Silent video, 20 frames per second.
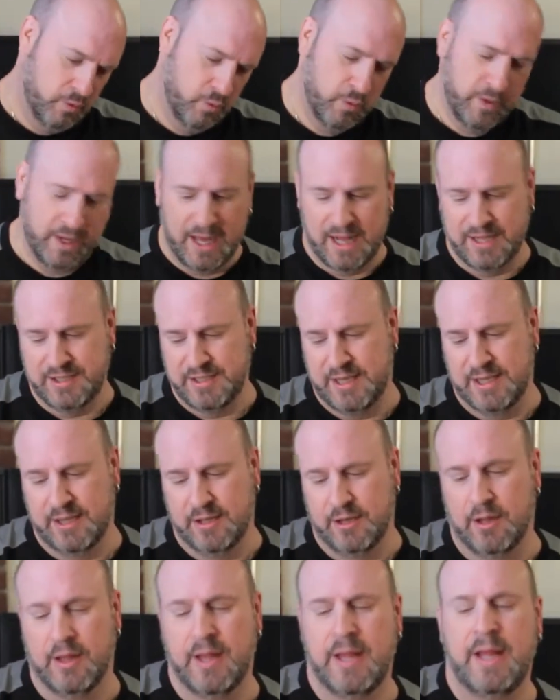We got a
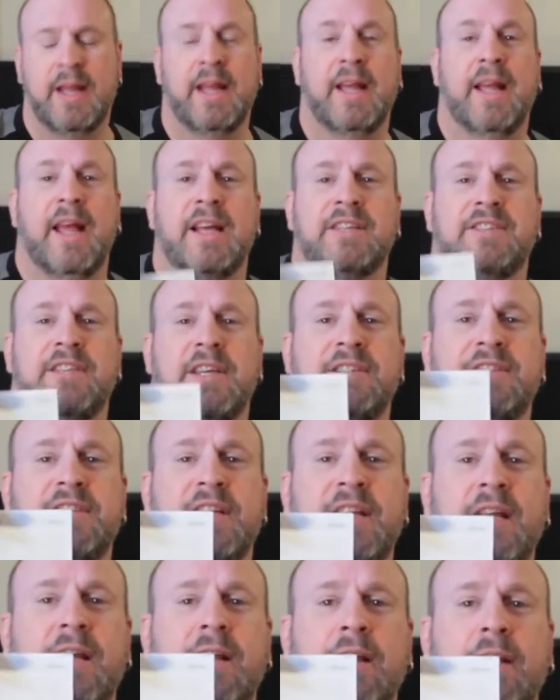little
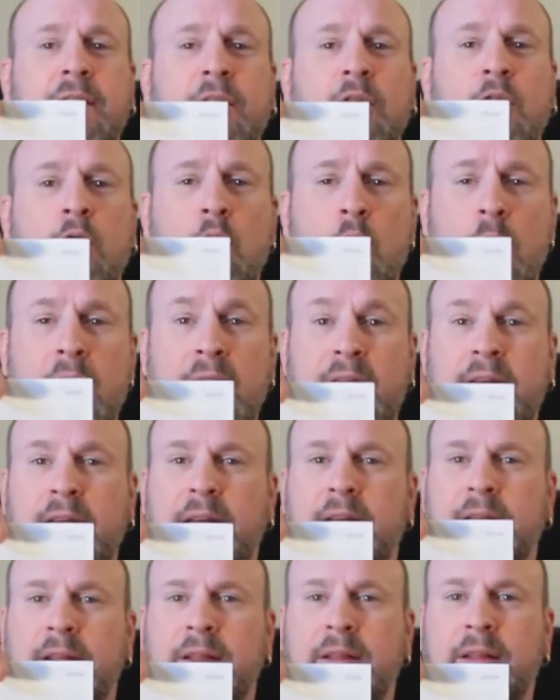SSD
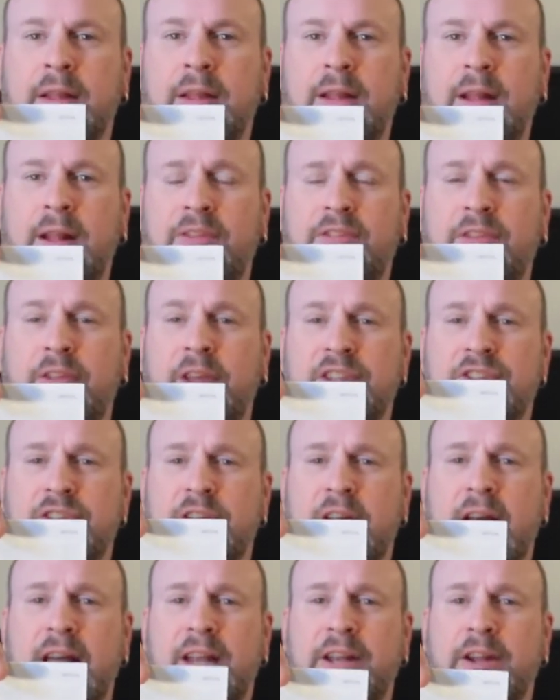quick
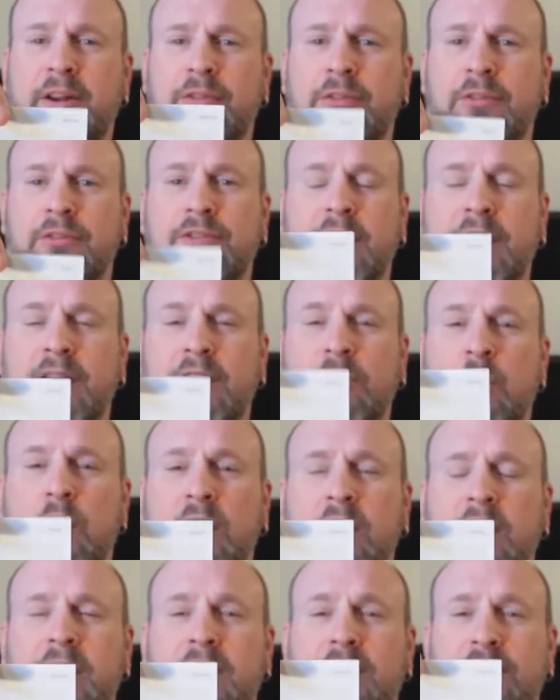installation guide here. This will tell you to
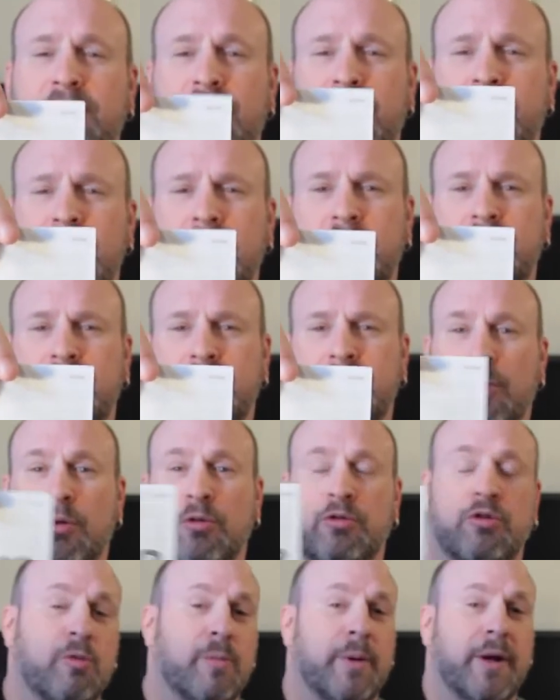quickly insert it.
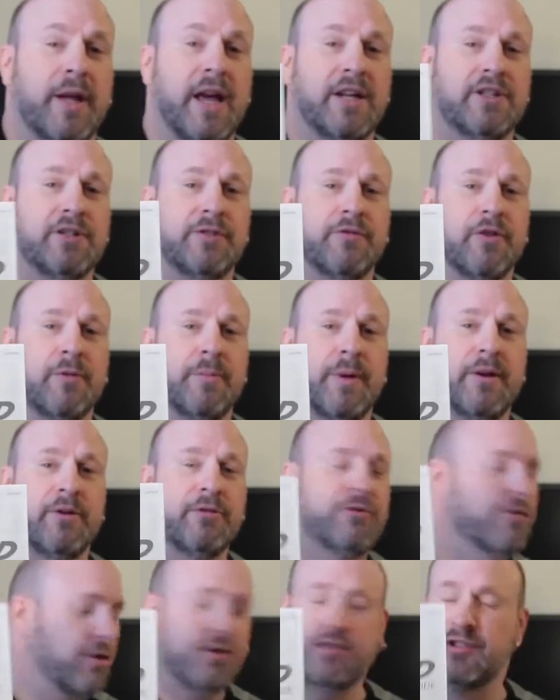Use lubrication for better
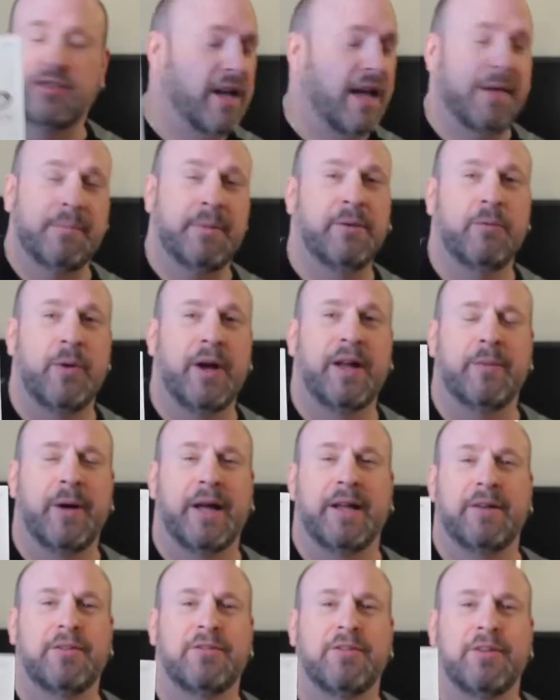insertion. I mean, wait,
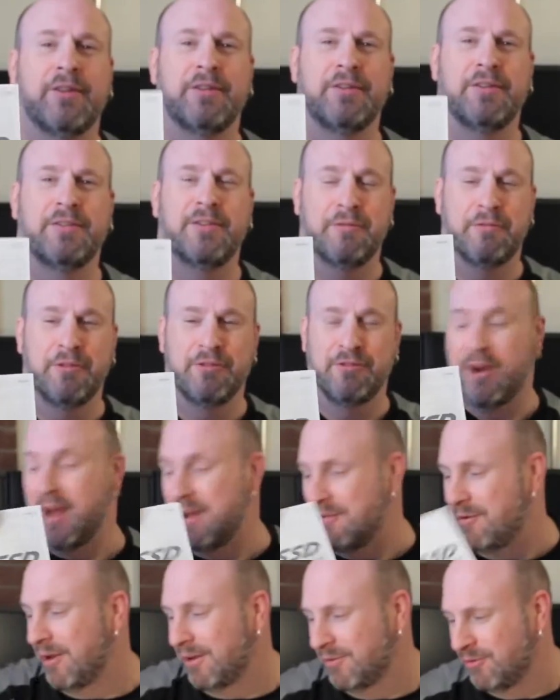wait, it's a different
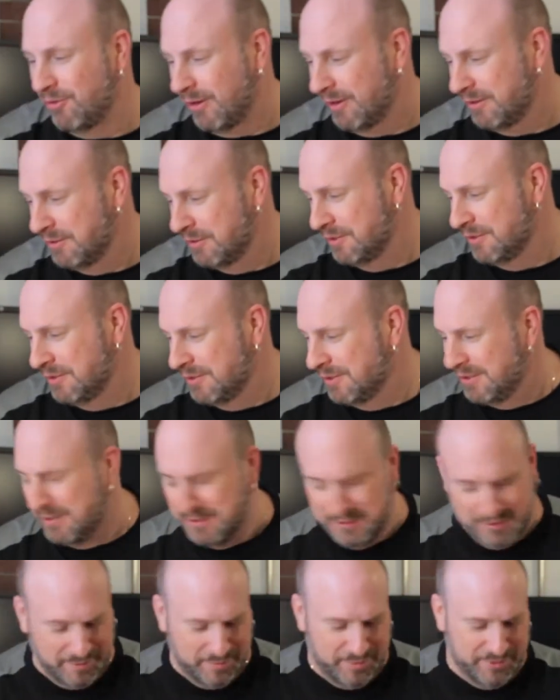drive. All right, sorry.
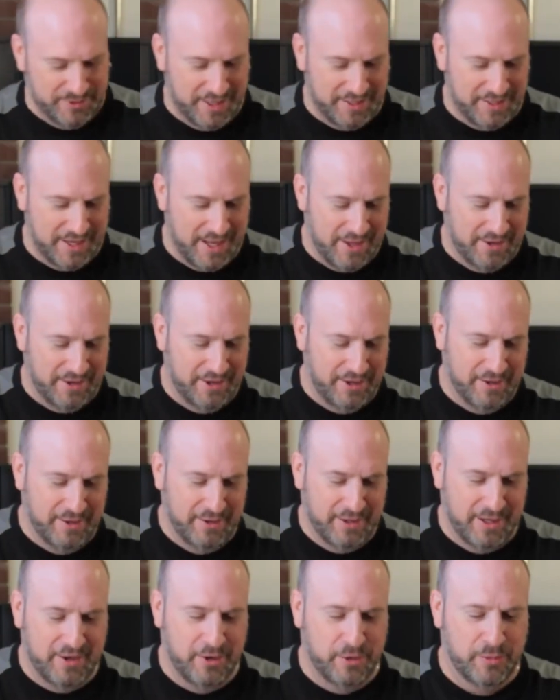put that down here.
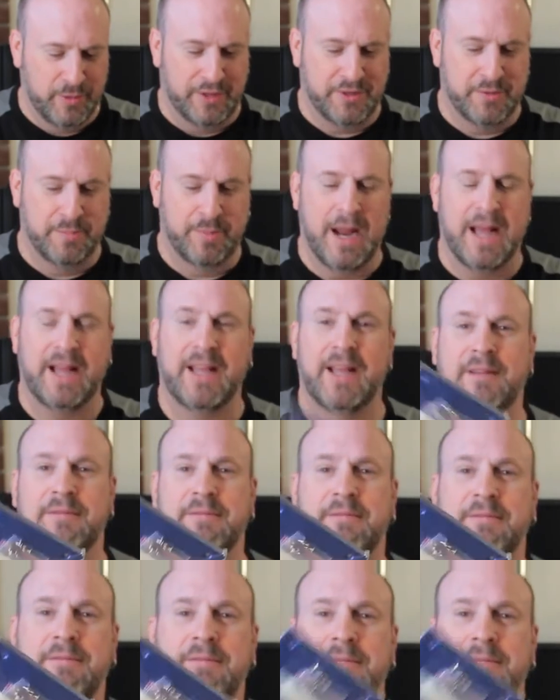And here we got the bracket